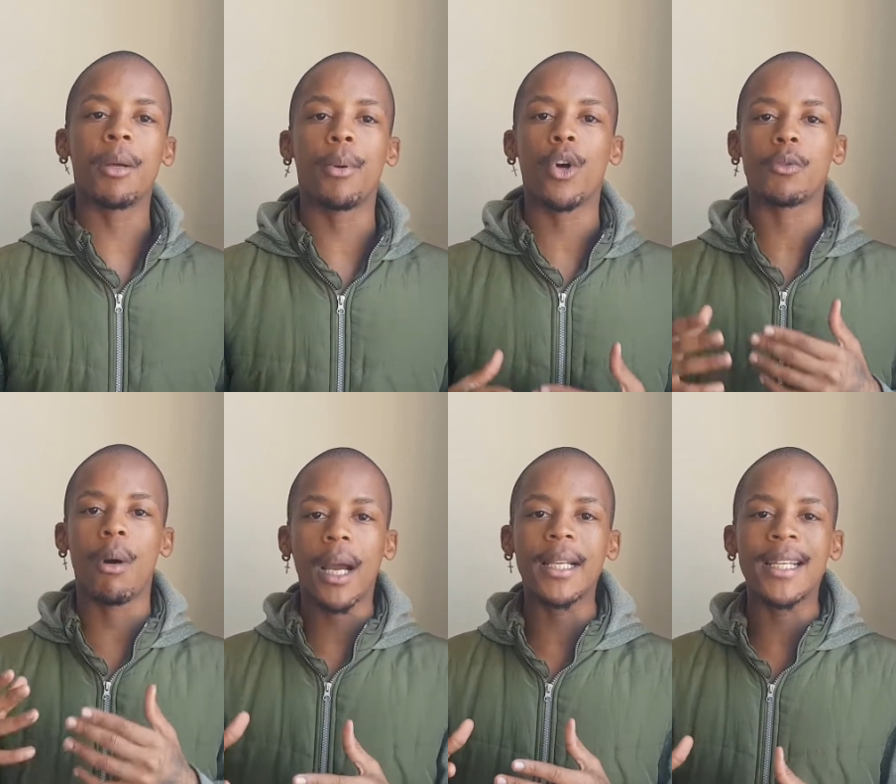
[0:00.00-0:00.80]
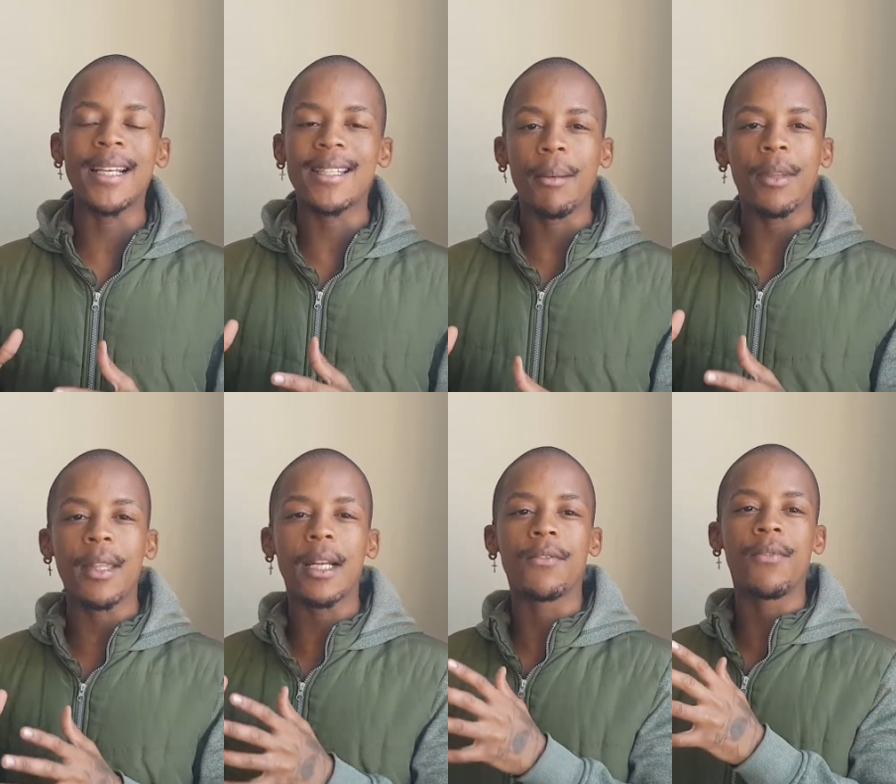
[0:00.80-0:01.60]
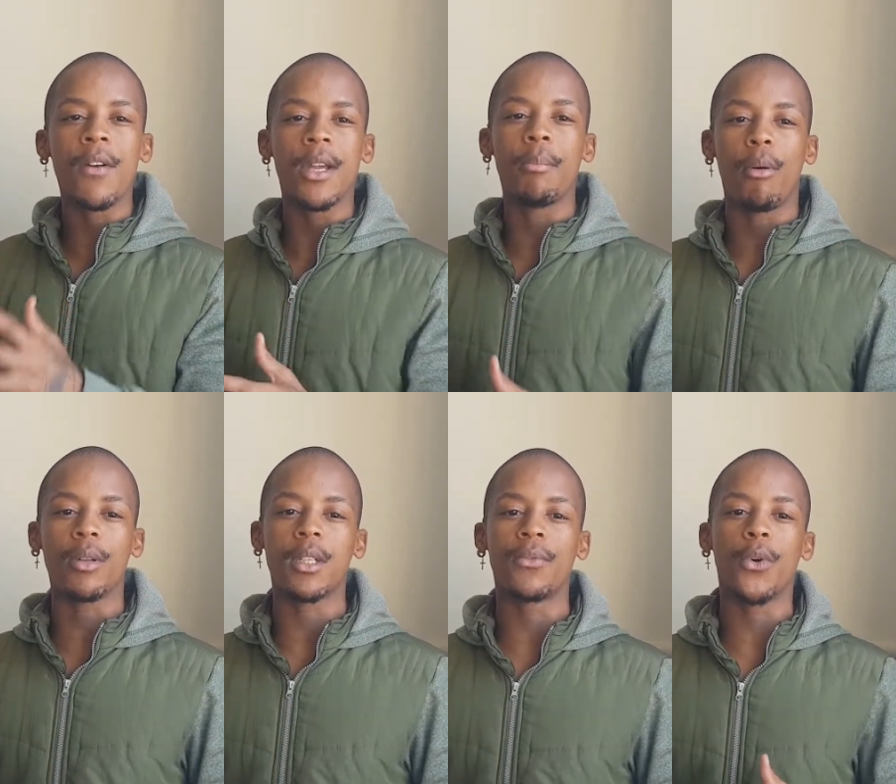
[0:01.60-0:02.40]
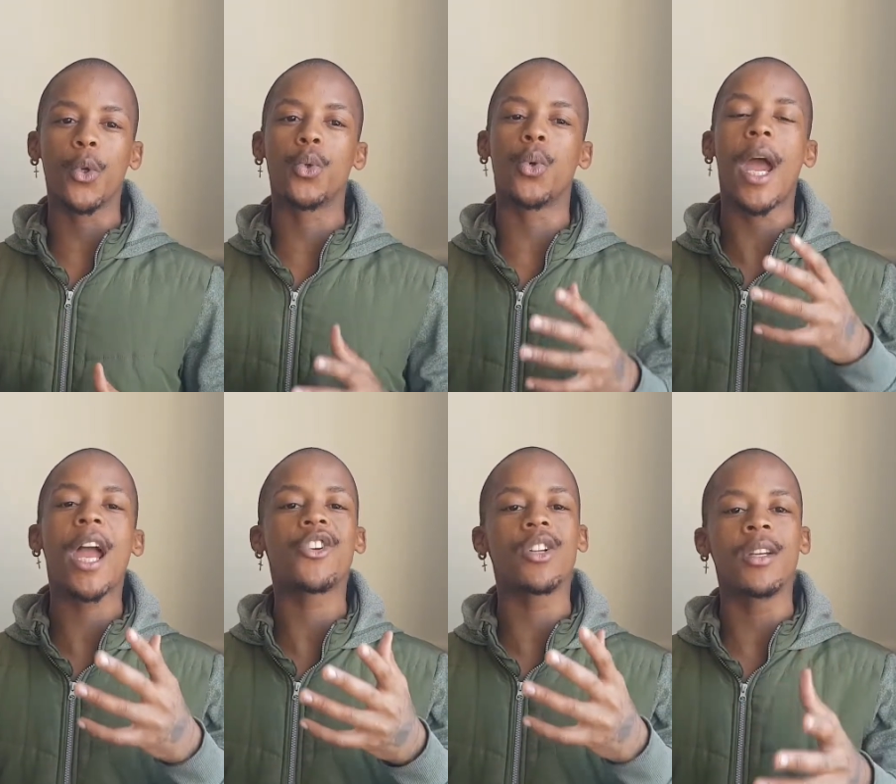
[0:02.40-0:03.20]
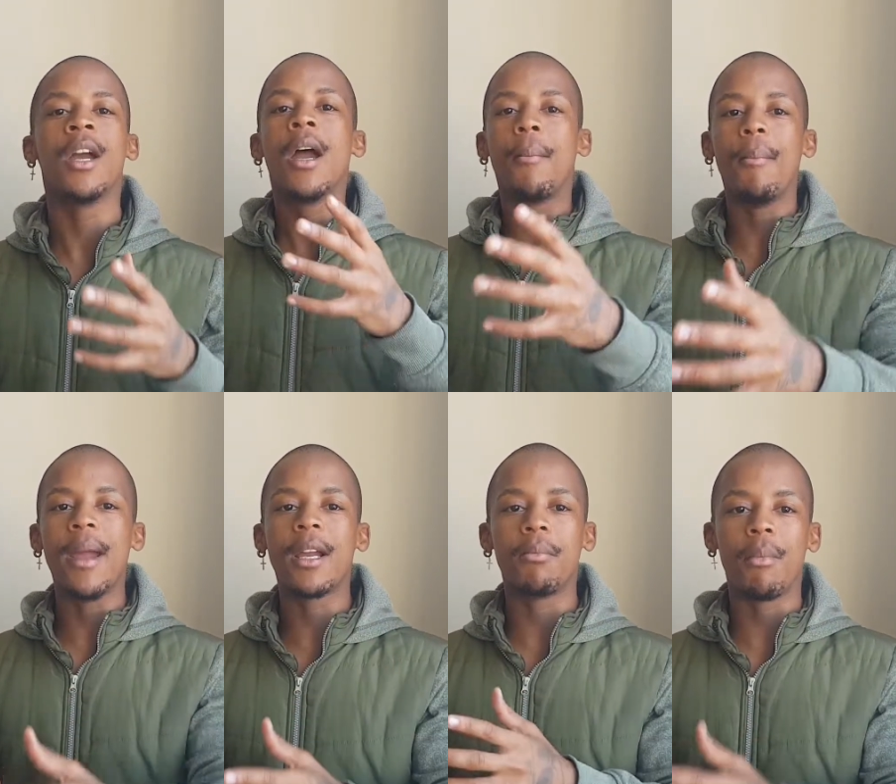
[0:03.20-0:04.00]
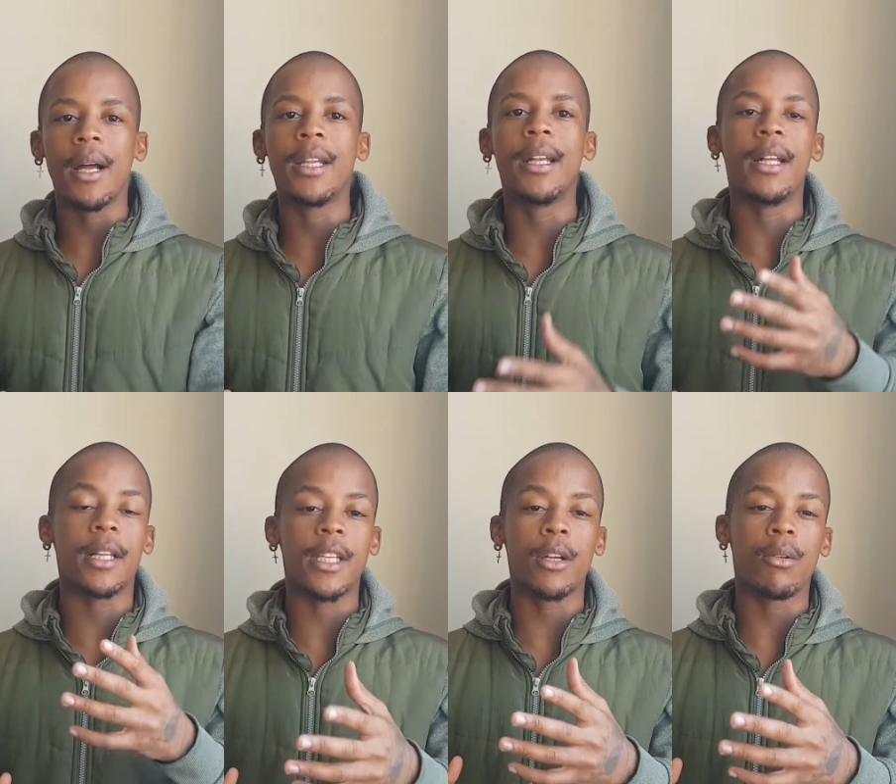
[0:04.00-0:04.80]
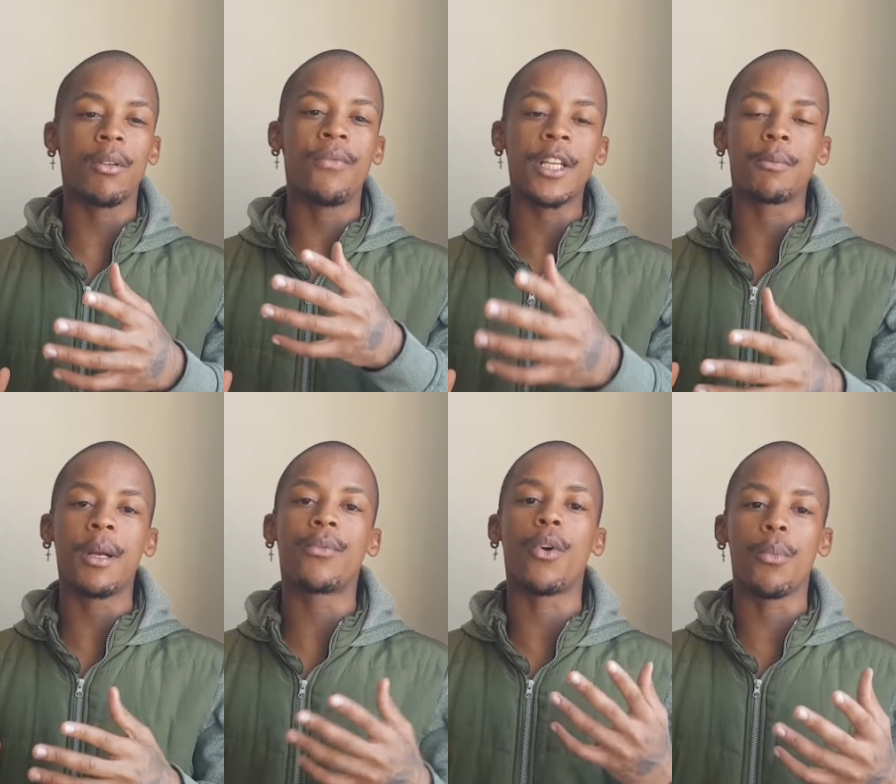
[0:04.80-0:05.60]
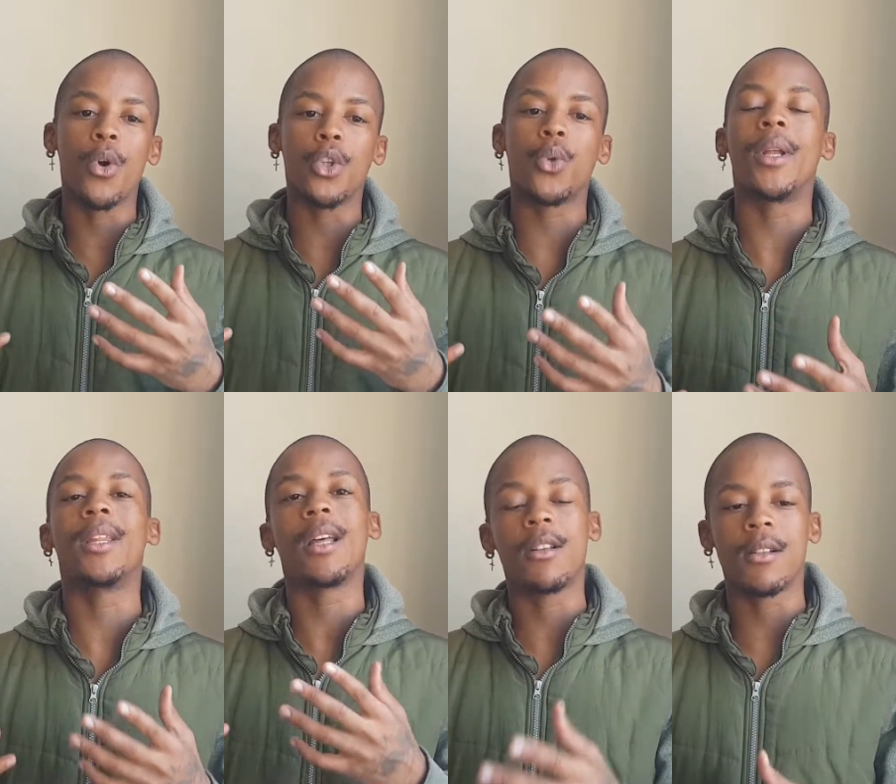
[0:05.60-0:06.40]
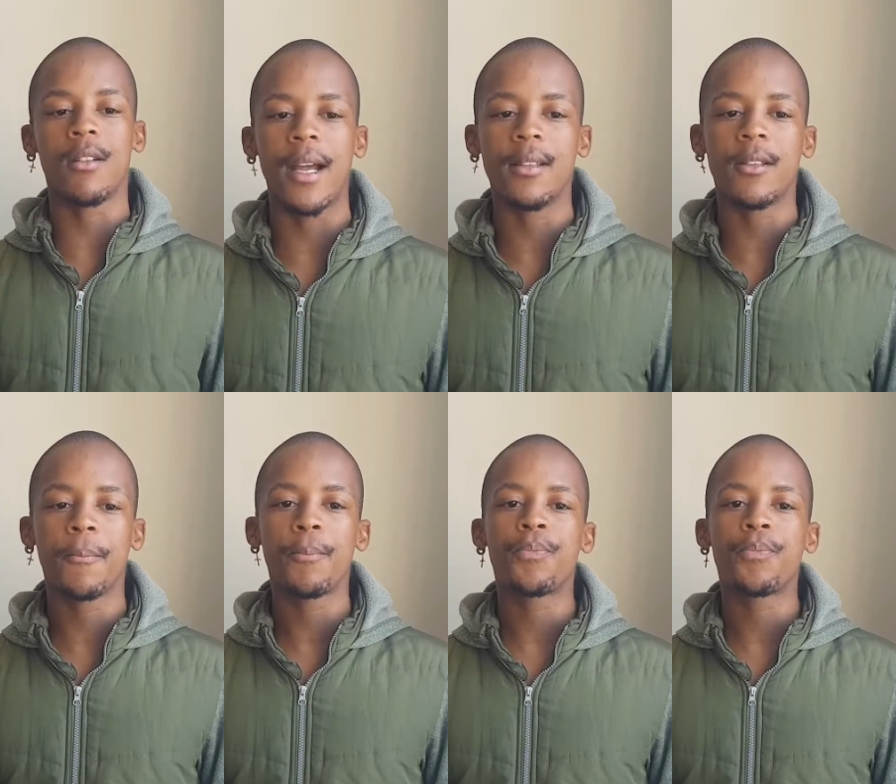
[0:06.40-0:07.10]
because marketing is something that is very important for you to actually make money and a return on investment from your 20,000 rands.